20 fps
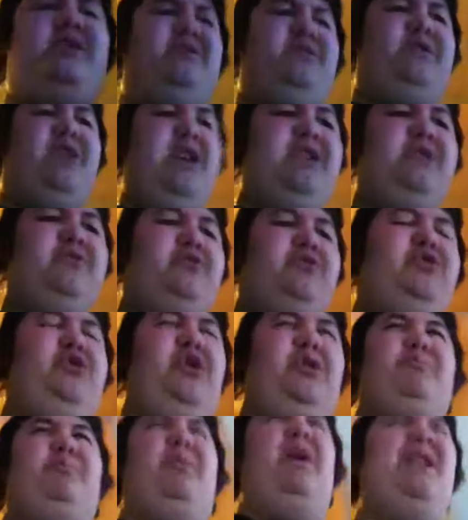canceled too,
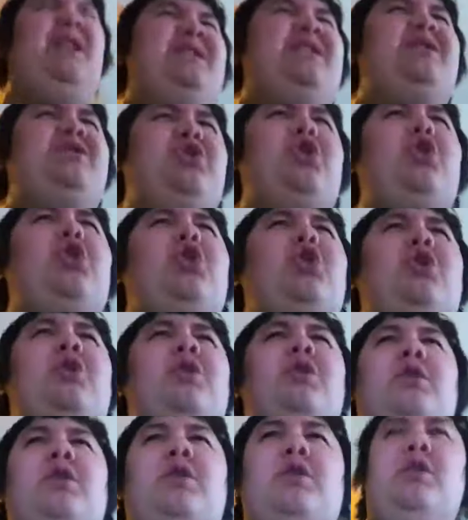like Monster
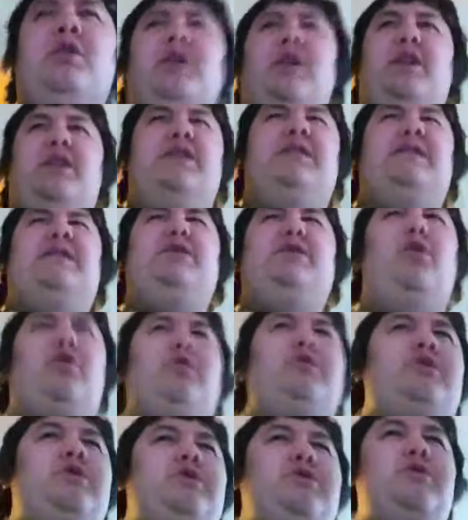and
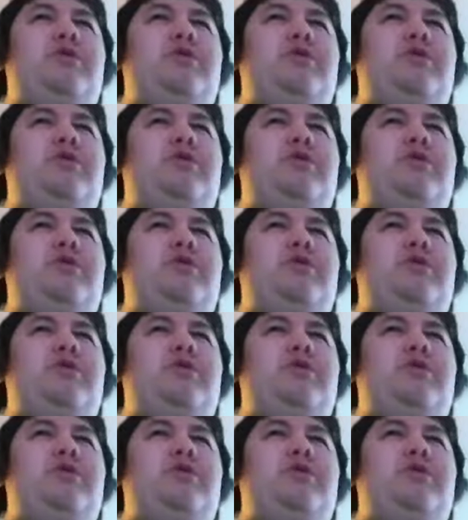Assault.